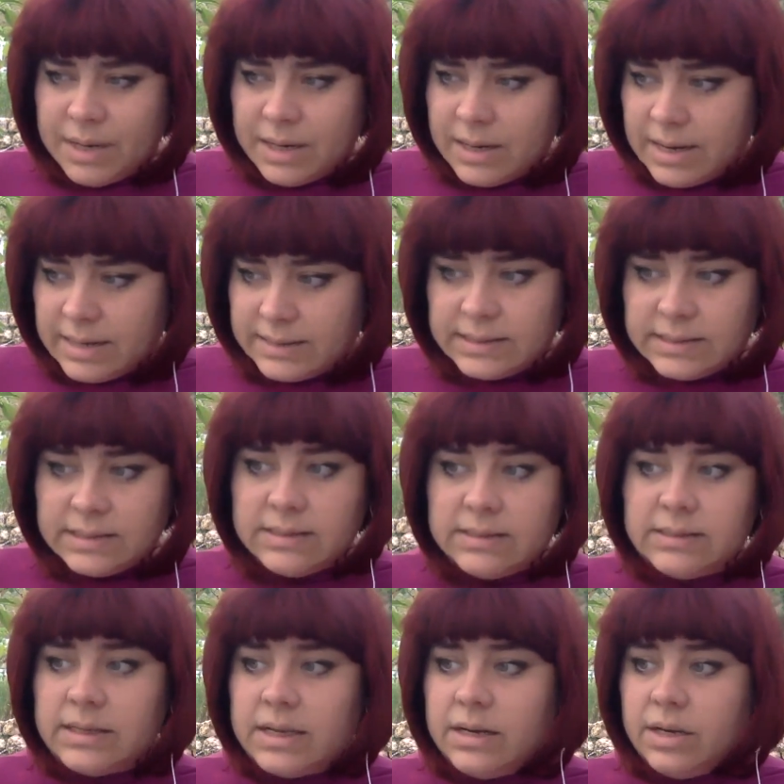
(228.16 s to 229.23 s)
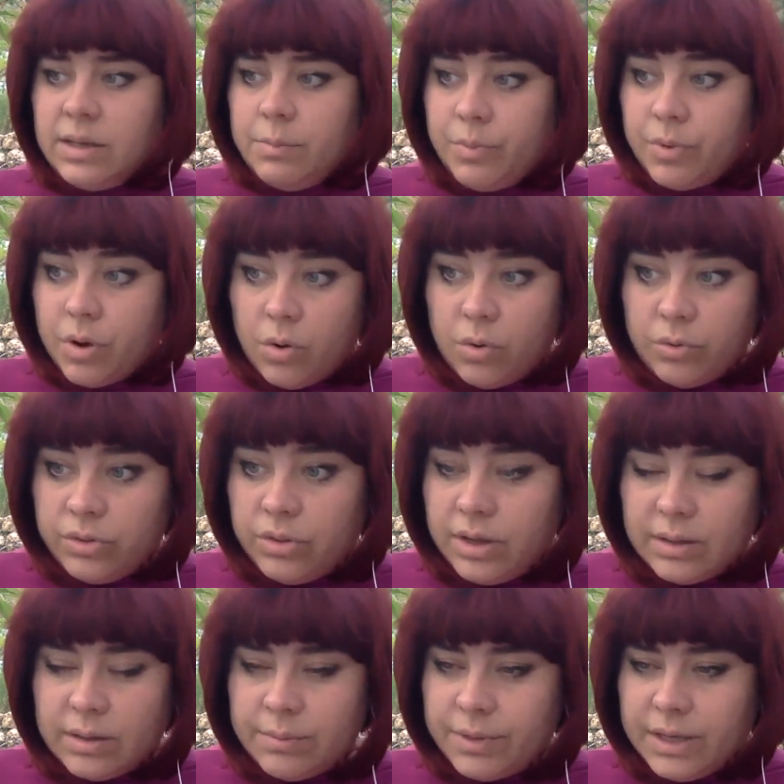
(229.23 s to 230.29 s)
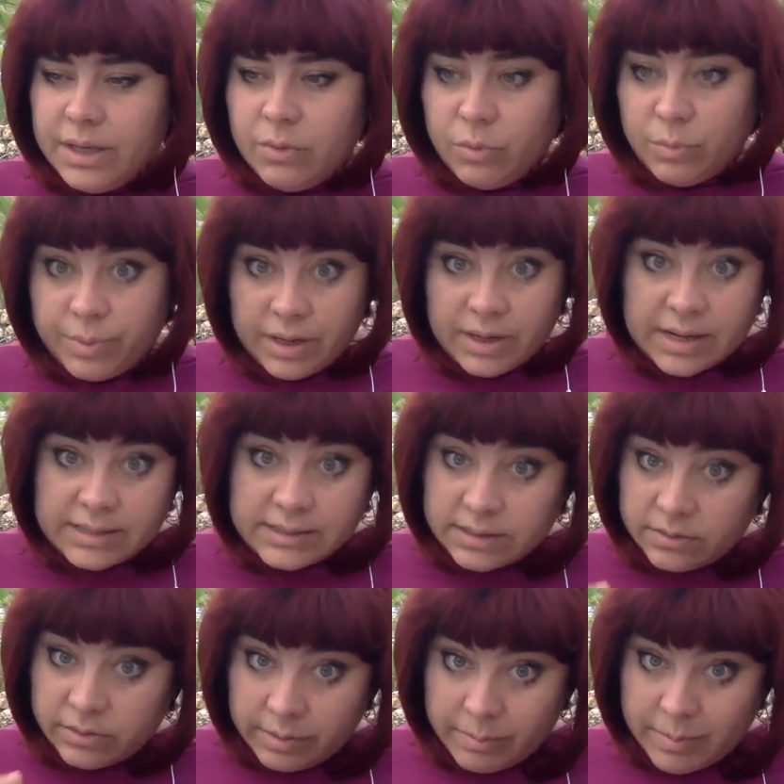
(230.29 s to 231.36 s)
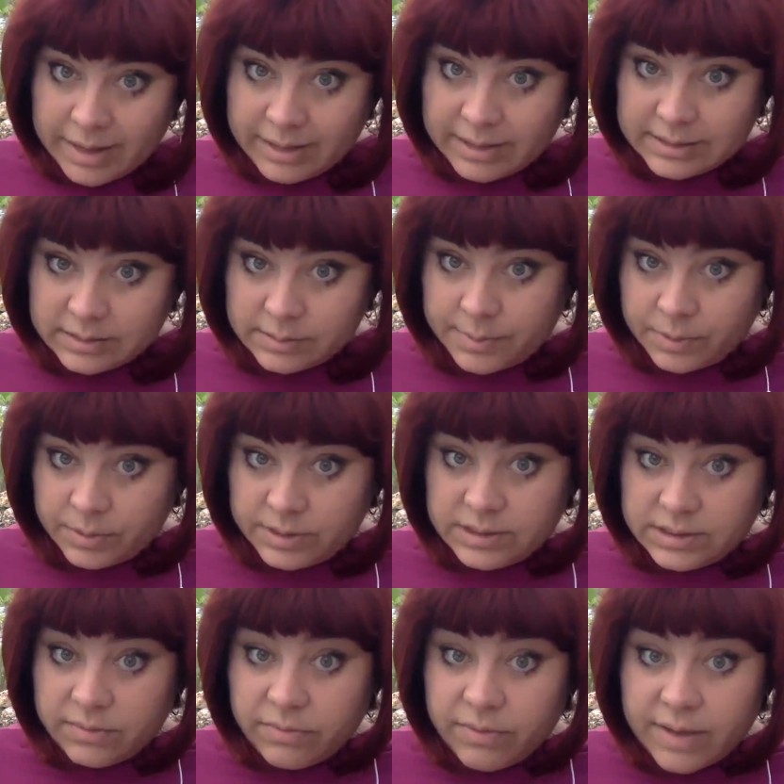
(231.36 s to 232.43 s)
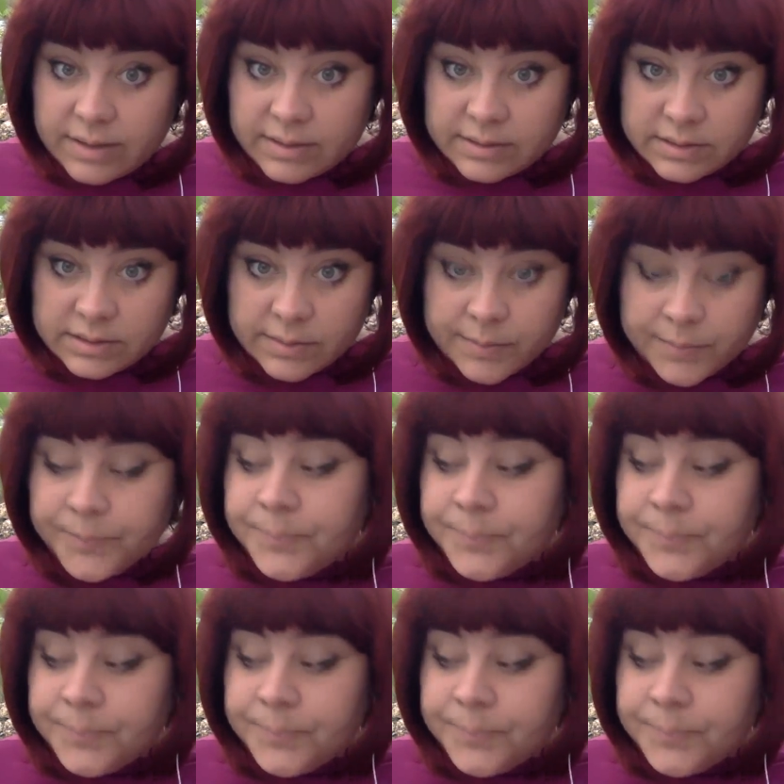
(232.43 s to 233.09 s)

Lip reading: lessons, and he will bring us and remind us about these events.